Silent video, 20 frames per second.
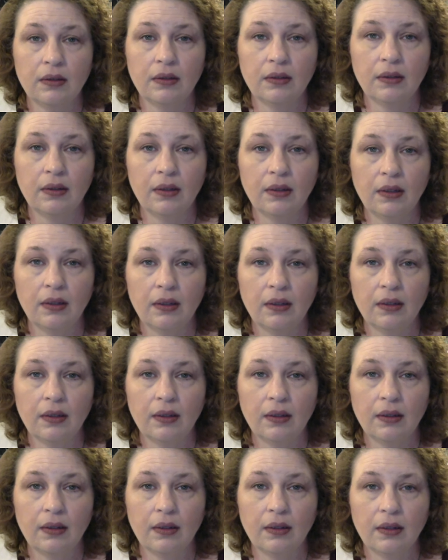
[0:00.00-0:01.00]

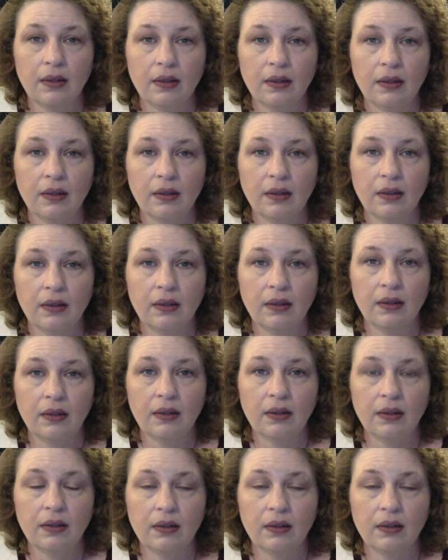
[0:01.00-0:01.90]
(no one is talking)